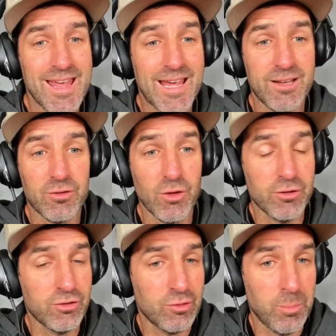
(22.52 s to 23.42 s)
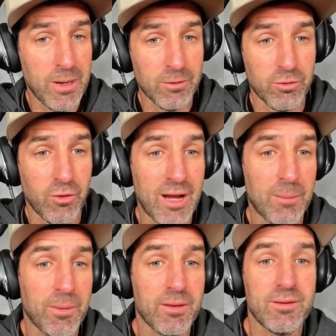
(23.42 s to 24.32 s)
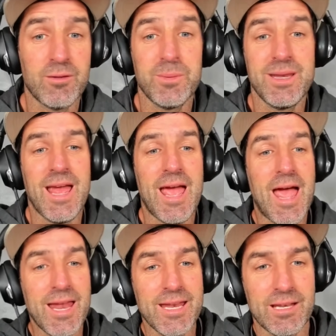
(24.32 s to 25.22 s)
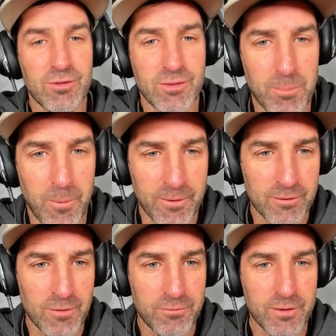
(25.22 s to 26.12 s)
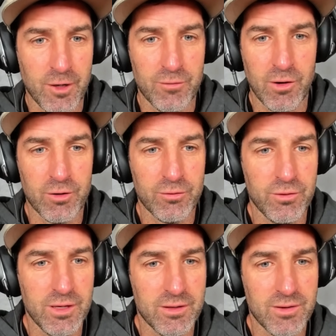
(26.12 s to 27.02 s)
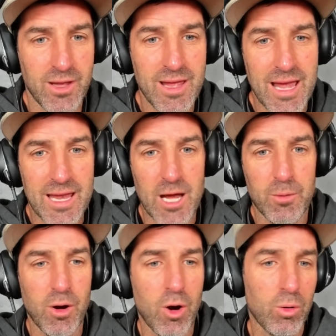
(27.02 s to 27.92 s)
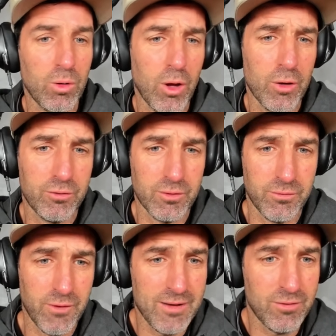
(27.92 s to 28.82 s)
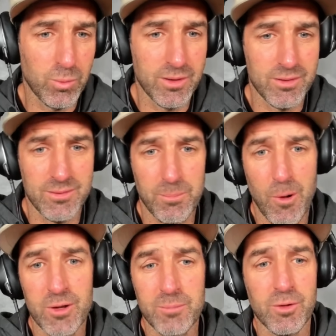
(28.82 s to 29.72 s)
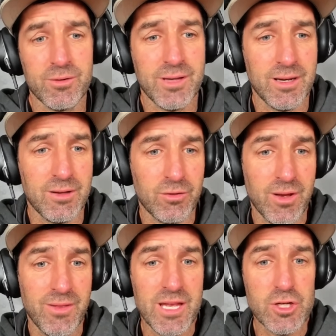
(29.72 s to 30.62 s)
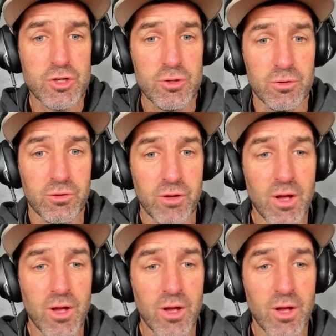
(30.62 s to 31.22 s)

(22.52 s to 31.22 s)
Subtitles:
And it's not just pedals. Crank Brothers has been adding to their product offering over the last few years. And now a whole host of race winners and podium contenders are in their shoes.